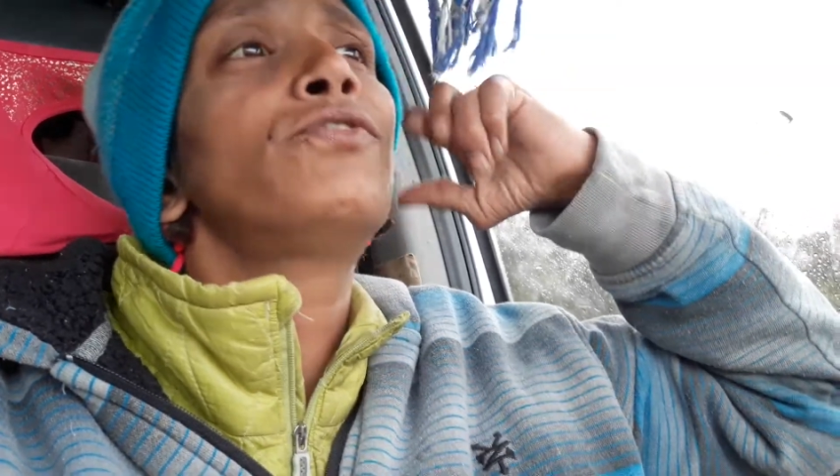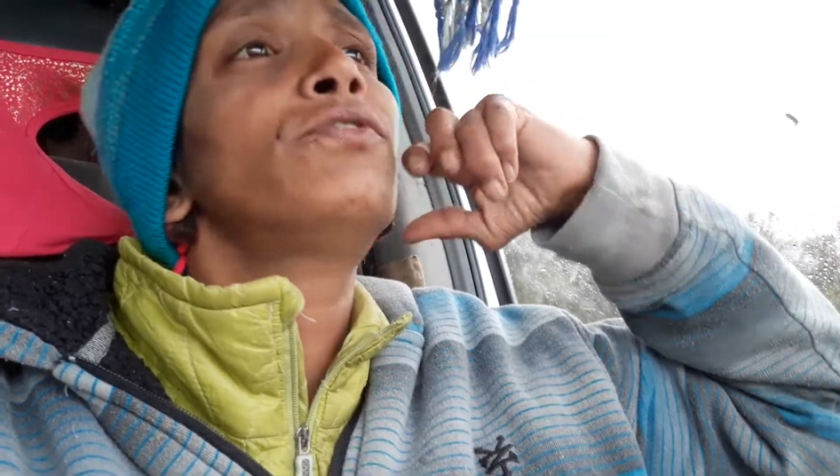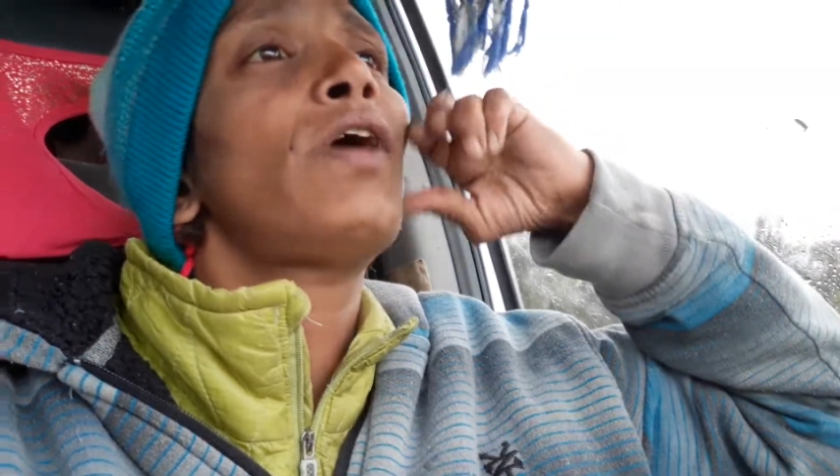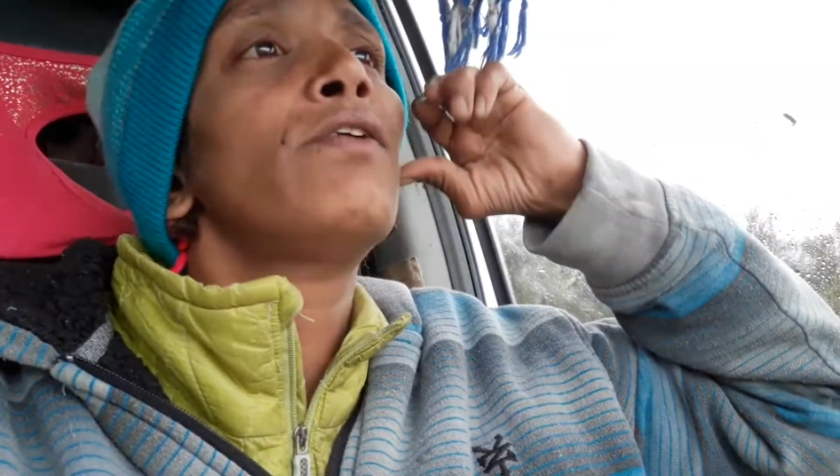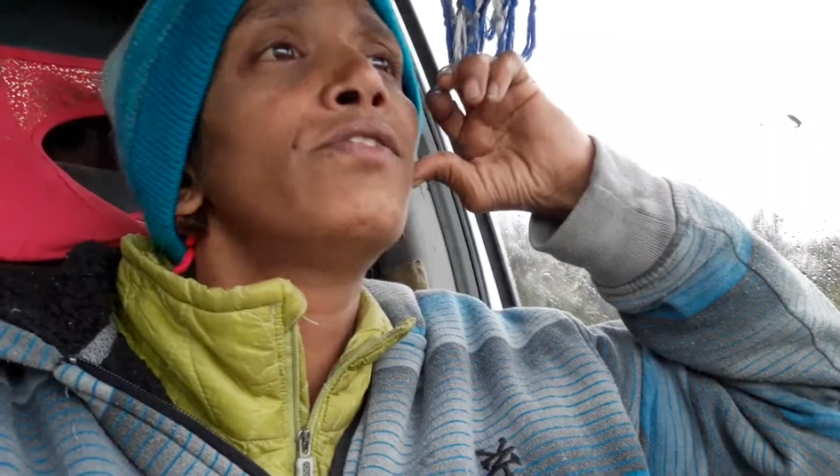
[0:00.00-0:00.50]

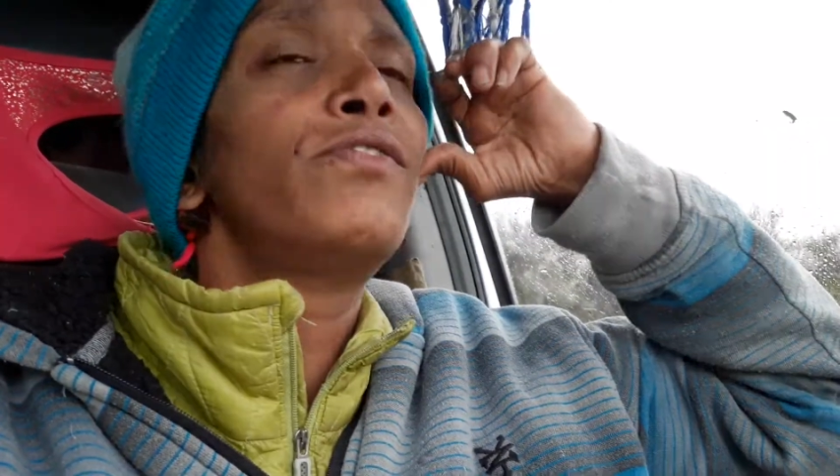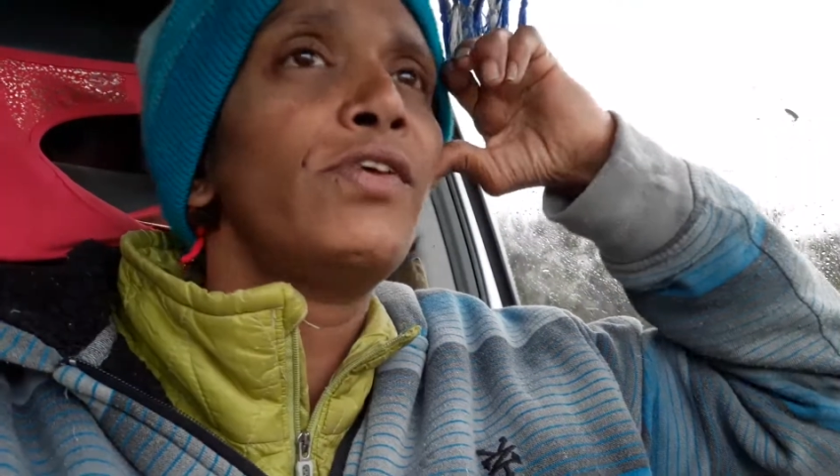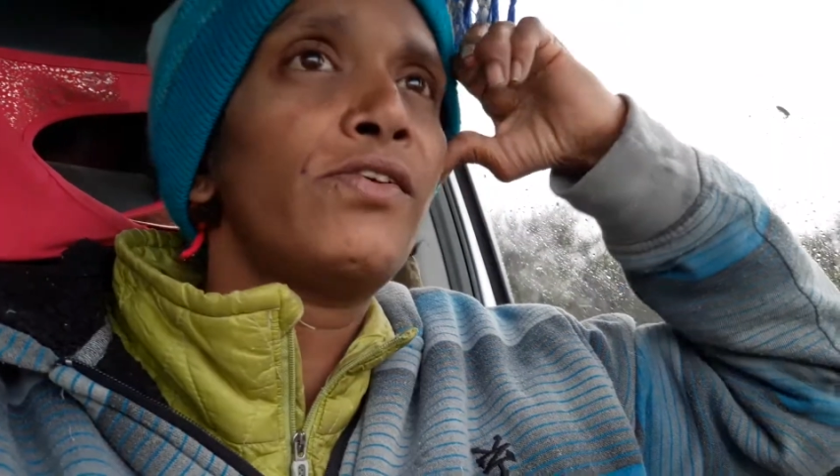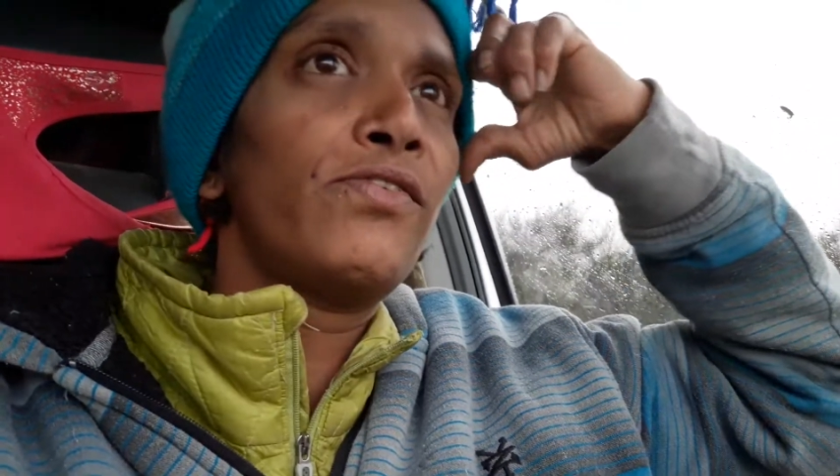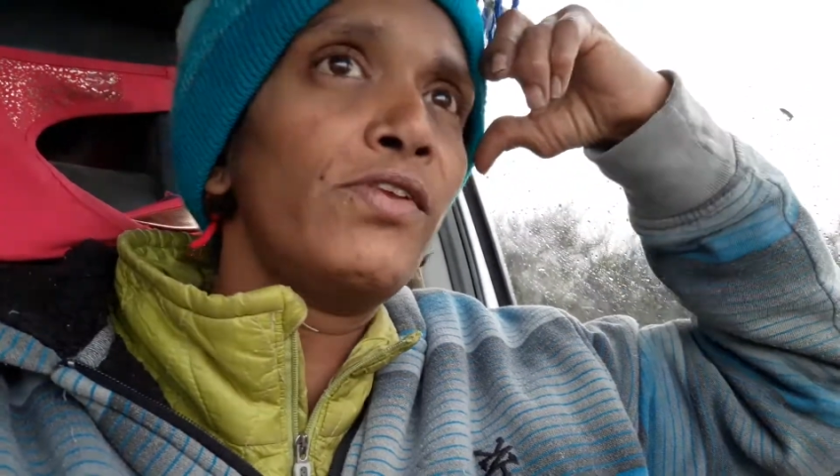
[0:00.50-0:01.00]

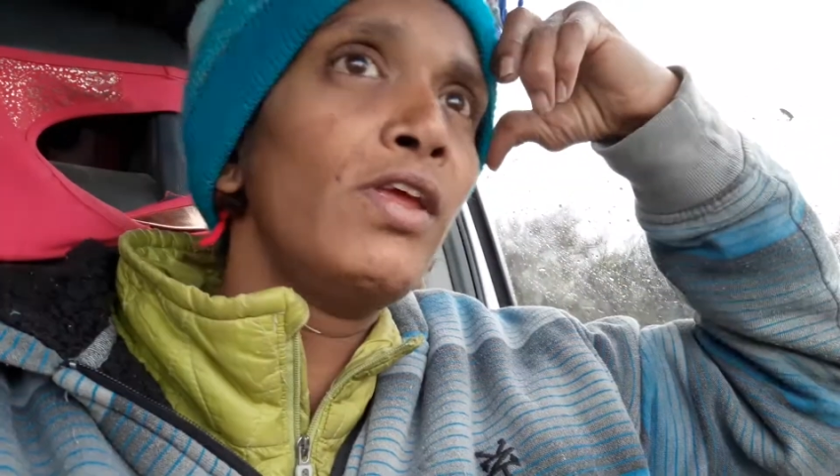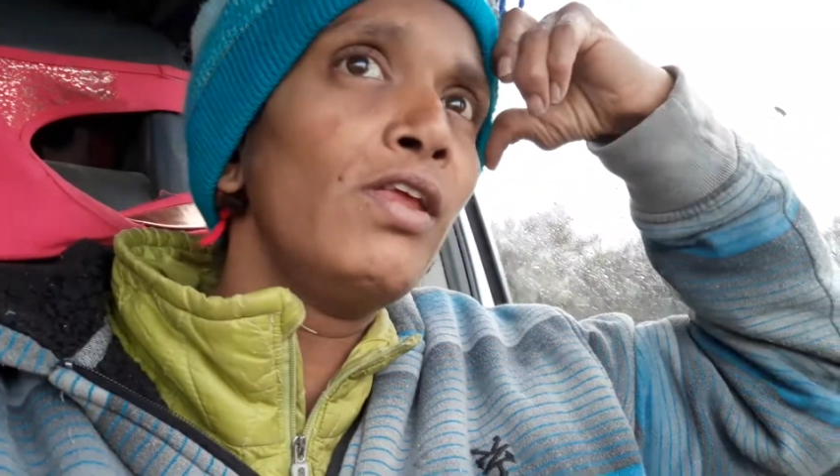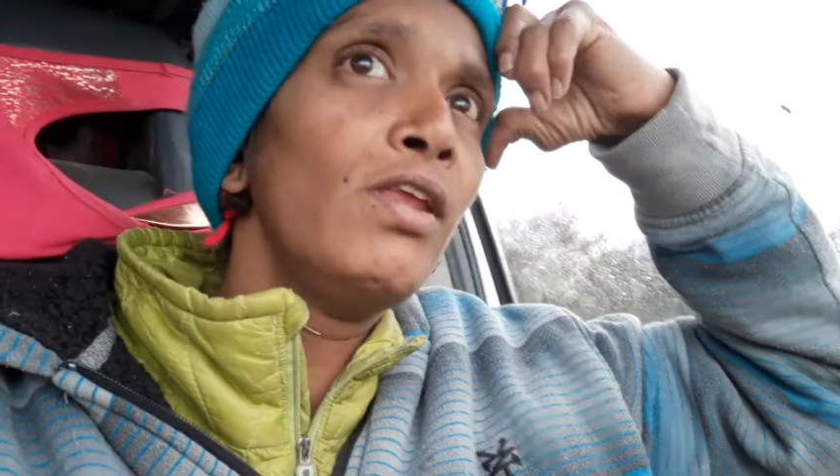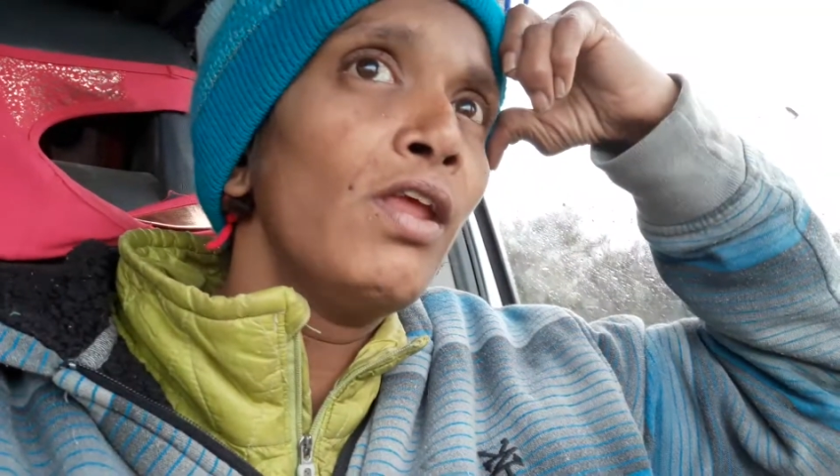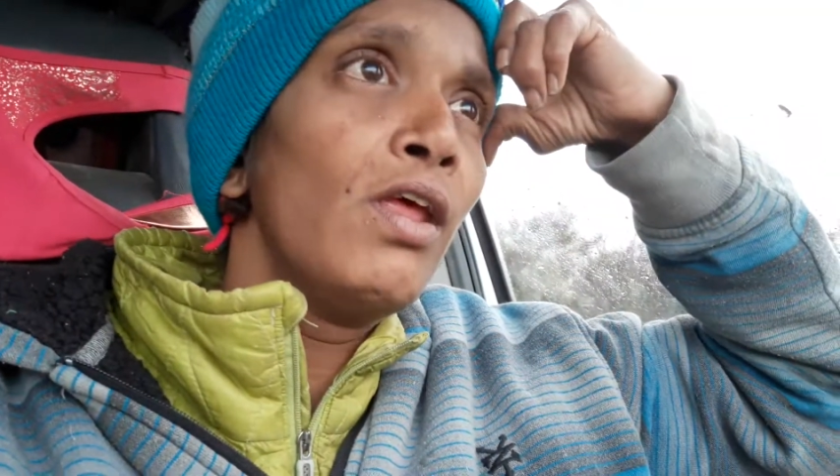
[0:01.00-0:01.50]

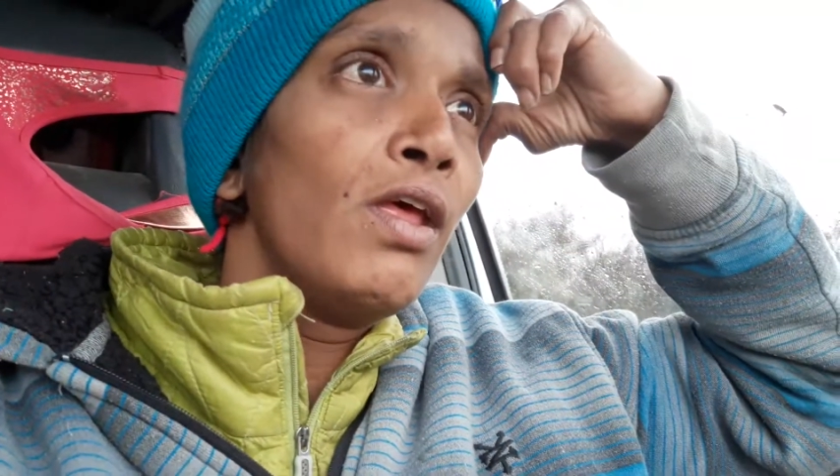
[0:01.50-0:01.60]
2016,